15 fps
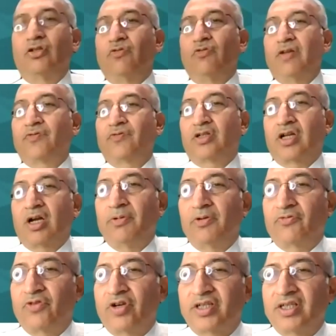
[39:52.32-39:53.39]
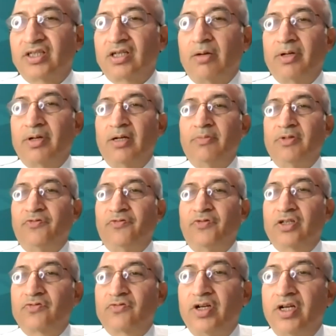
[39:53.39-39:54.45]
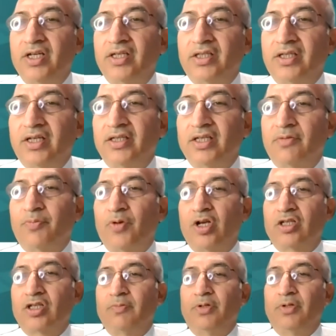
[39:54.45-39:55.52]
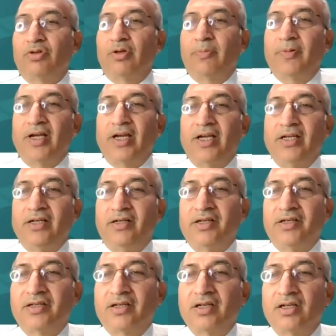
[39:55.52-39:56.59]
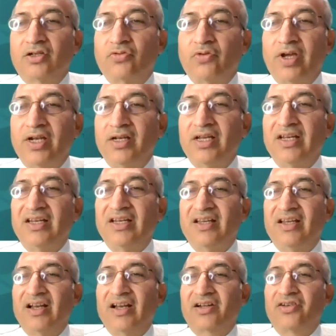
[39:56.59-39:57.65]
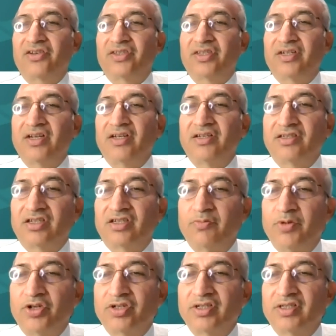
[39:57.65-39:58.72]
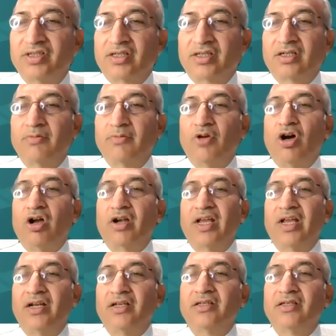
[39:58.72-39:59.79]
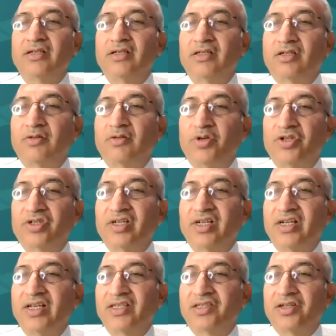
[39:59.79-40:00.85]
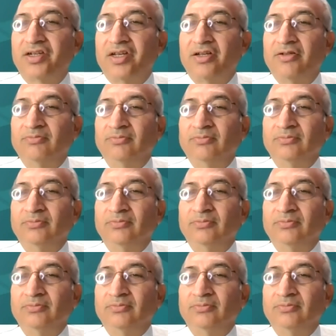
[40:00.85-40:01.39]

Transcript: So we have a couple of questions coming up. The first one is it possible to apply digital twin in electricity distribution system or energy distribution in a city?